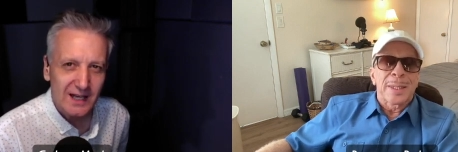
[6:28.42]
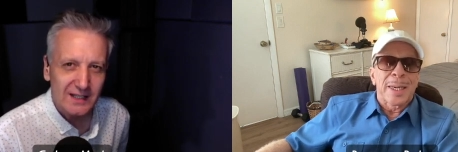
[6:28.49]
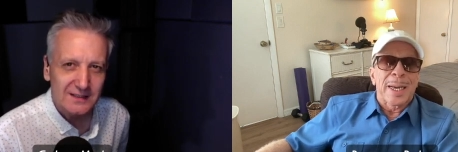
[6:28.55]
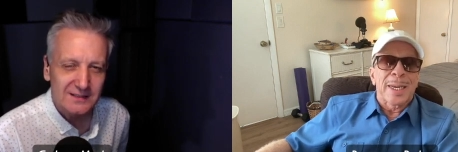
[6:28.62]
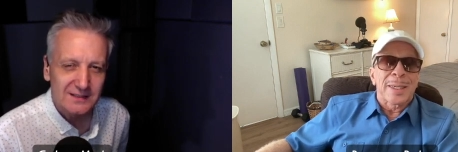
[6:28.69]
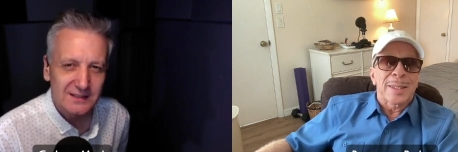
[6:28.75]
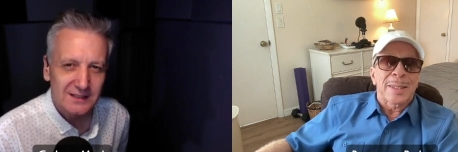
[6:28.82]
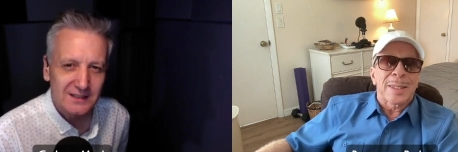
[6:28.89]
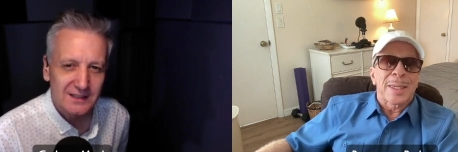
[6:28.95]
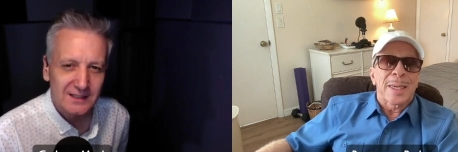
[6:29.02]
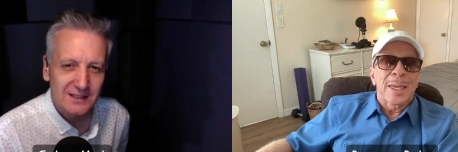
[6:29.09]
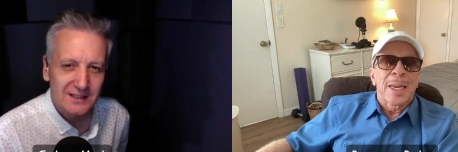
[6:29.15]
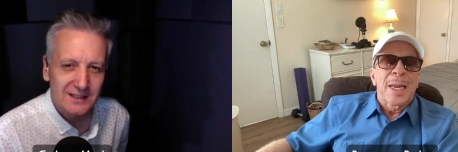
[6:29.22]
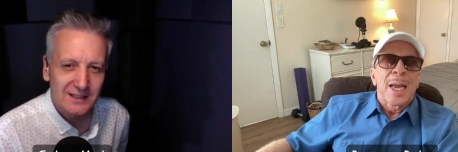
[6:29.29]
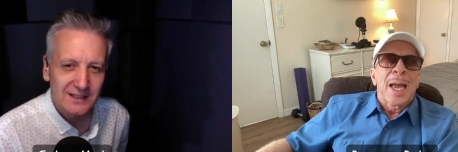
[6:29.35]
Speaker 1: that. Yes.
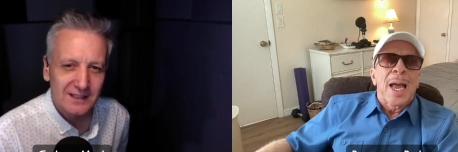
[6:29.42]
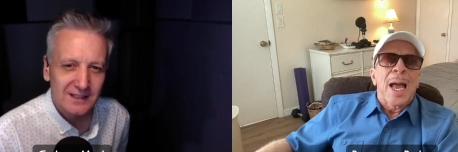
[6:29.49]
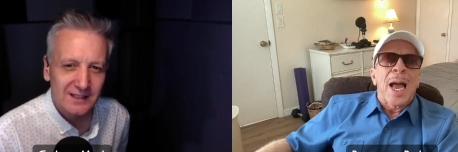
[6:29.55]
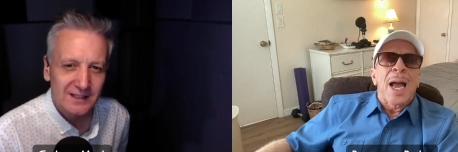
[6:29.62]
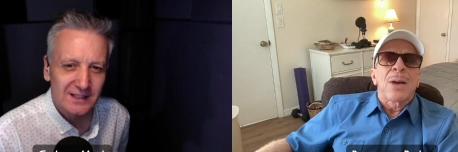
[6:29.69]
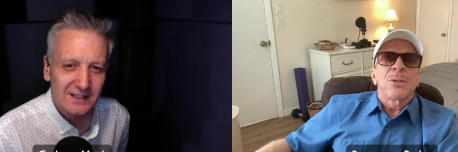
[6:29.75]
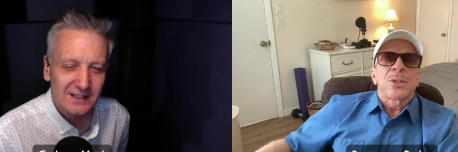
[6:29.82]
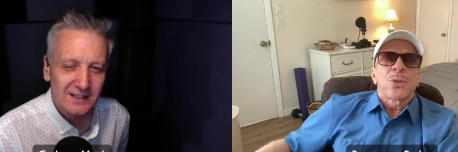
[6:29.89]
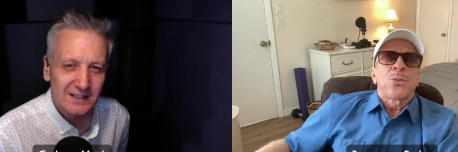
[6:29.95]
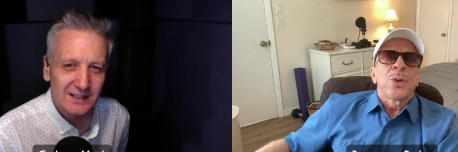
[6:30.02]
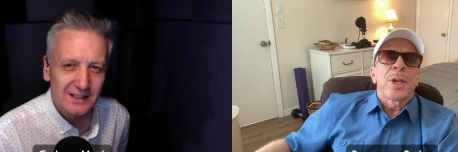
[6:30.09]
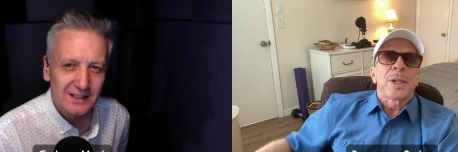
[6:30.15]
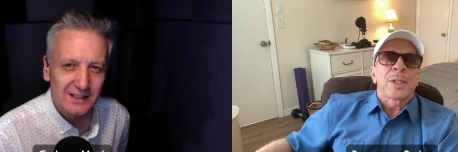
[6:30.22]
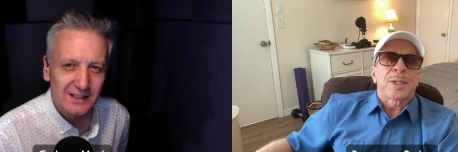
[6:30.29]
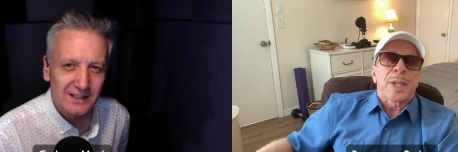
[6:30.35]
I was a
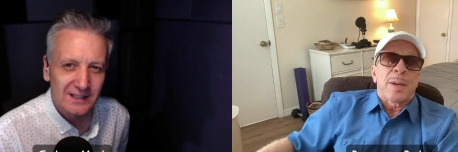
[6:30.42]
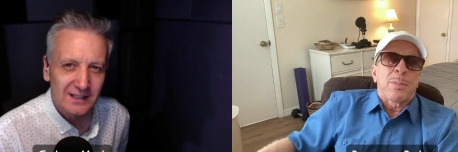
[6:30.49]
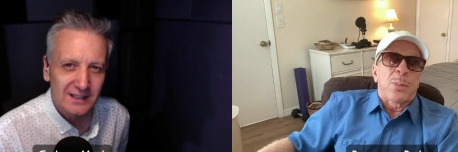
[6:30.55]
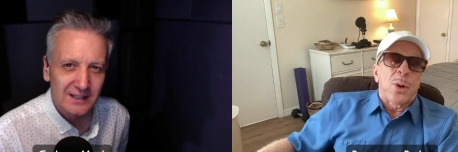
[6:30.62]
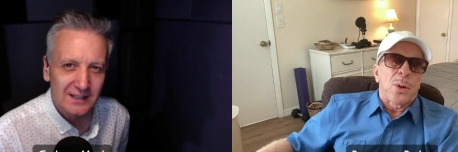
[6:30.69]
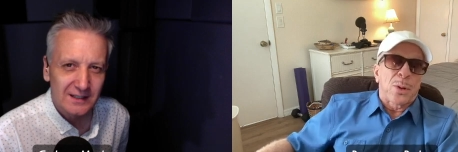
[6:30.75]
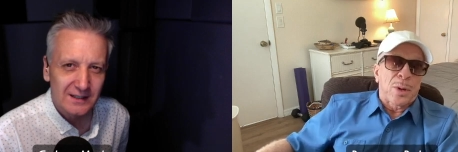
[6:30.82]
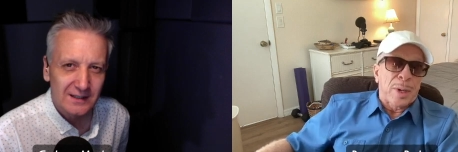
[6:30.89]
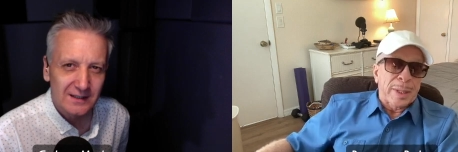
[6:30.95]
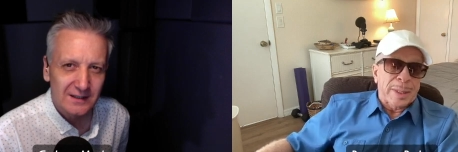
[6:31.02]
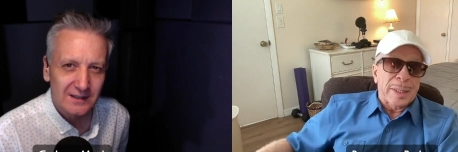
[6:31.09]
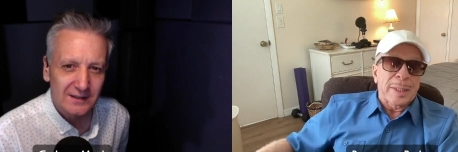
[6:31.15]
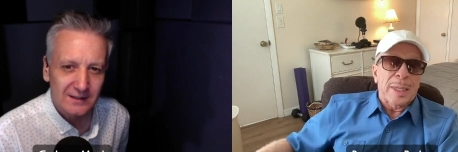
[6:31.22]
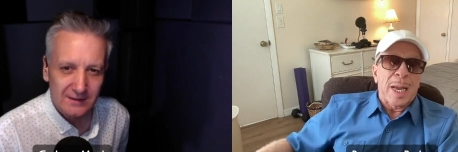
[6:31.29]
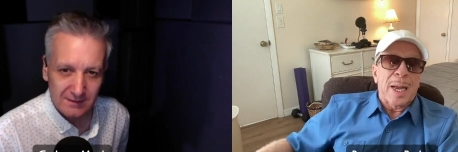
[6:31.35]
real estate broker
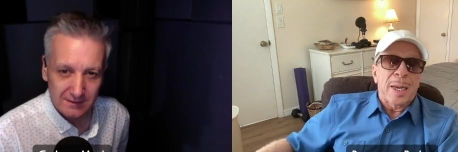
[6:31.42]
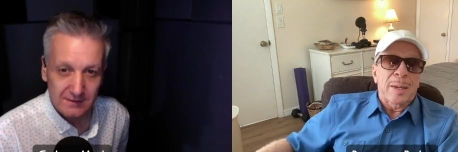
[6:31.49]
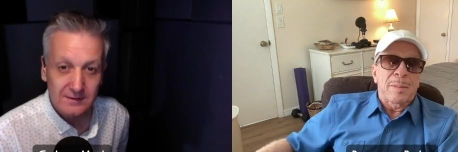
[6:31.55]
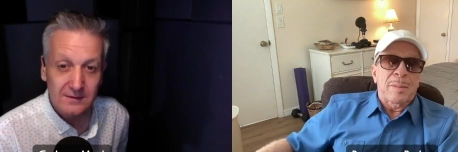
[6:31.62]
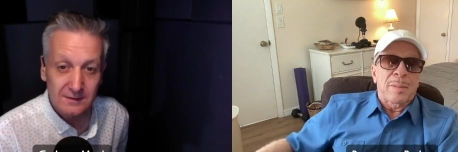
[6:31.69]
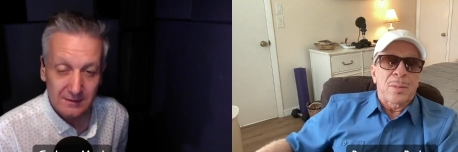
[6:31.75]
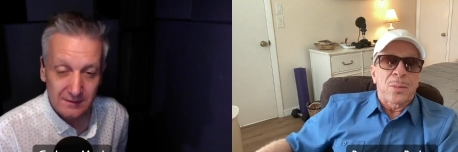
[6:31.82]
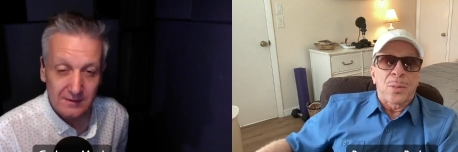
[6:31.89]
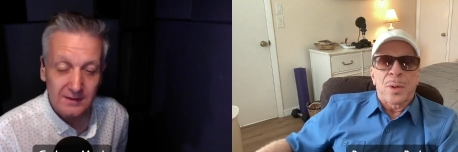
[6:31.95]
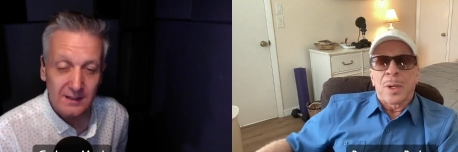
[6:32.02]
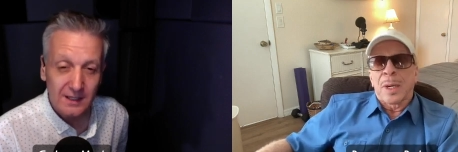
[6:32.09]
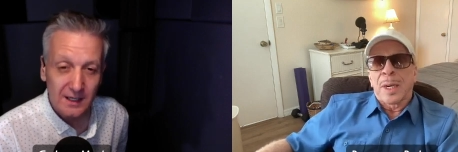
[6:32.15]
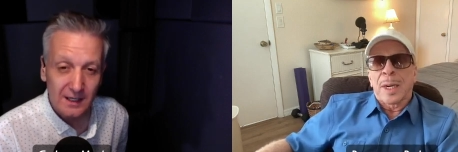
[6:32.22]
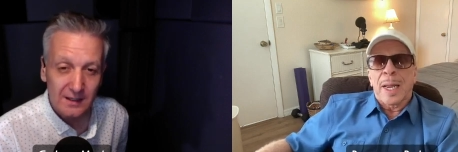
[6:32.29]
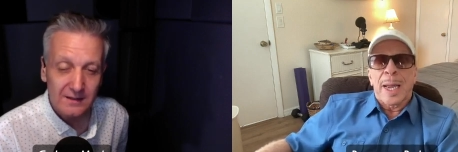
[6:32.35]
at the time.
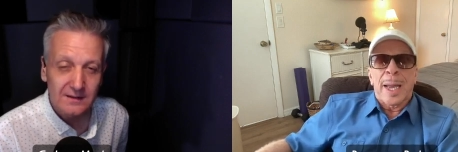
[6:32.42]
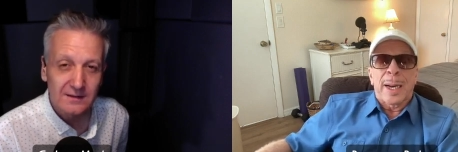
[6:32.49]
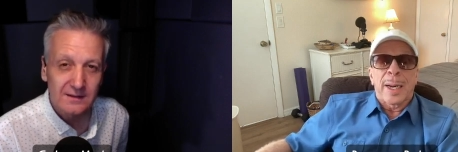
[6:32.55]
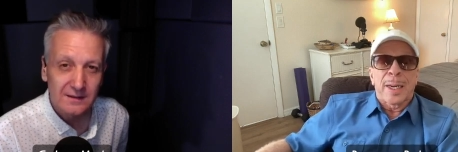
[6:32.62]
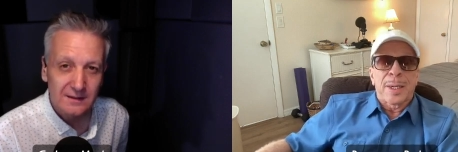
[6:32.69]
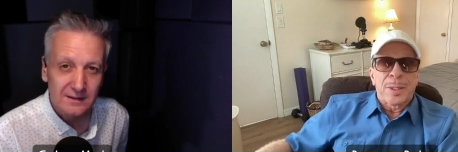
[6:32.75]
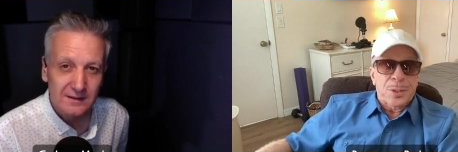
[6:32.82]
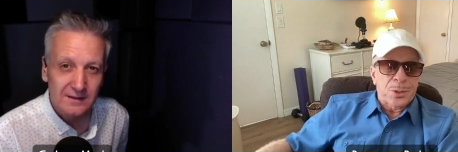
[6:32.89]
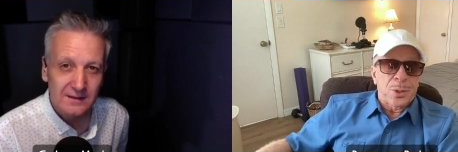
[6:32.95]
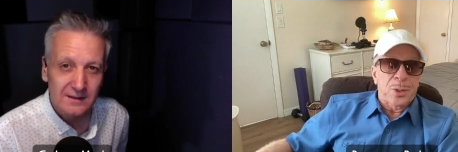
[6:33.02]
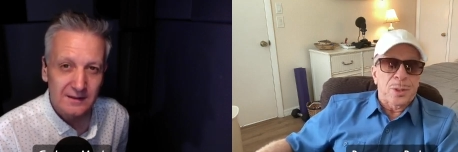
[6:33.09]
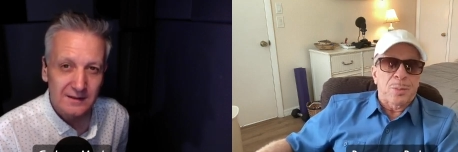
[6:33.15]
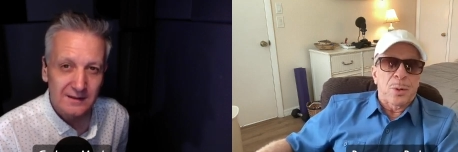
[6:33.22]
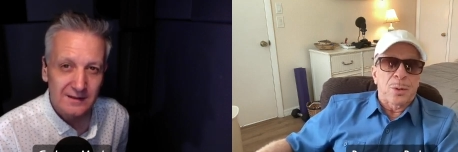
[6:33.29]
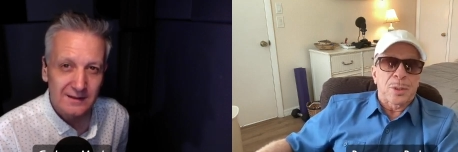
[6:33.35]
Yeah. And I had an
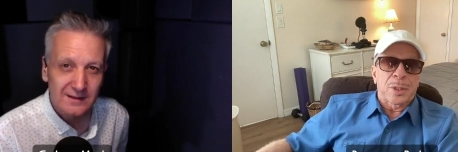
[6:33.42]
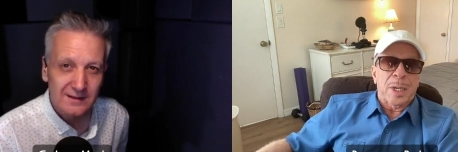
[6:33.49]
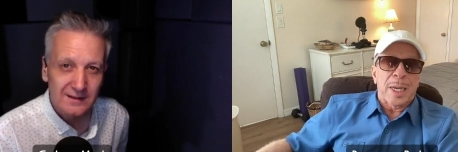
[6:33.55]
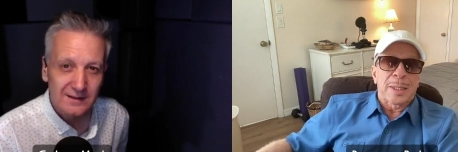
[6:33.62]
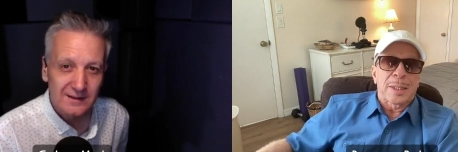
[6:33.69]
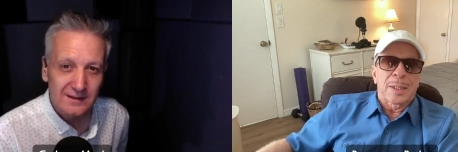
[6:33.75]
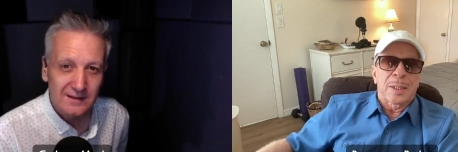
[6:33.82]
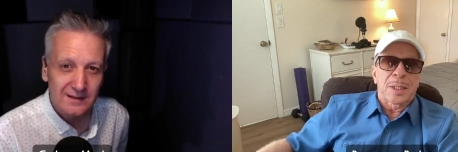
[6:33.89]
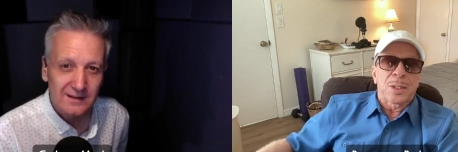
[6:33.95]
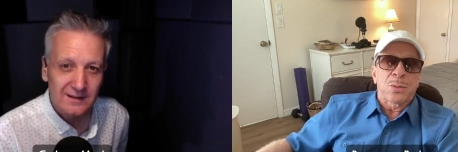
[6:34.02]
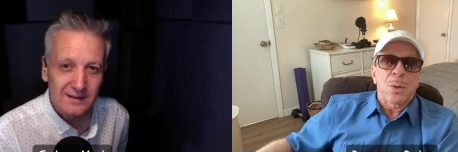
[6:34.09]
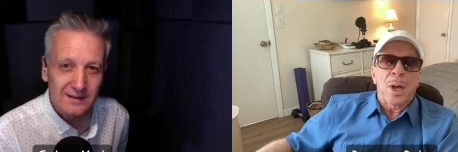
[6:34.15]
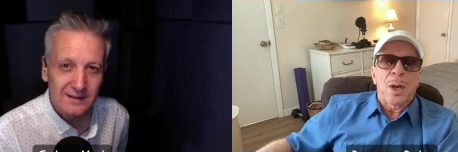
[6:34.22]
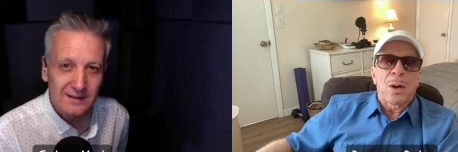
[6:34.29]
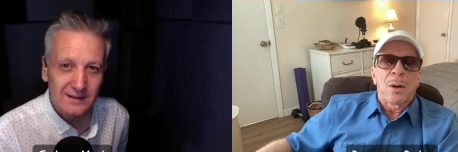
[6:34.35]
insurance broker's license
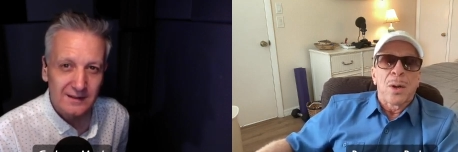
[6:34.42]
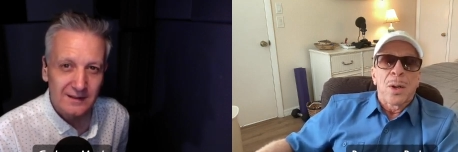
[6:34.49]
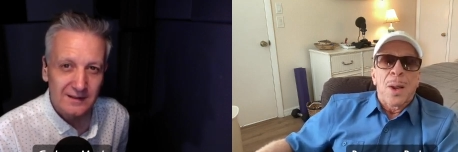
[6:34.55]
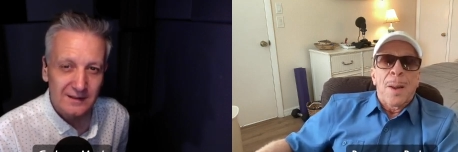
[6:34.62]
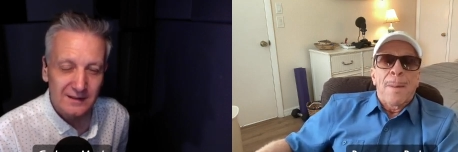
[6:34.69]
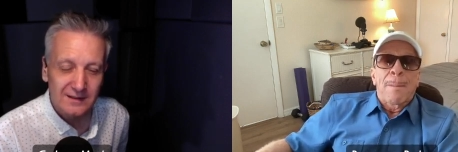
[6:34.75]
as well.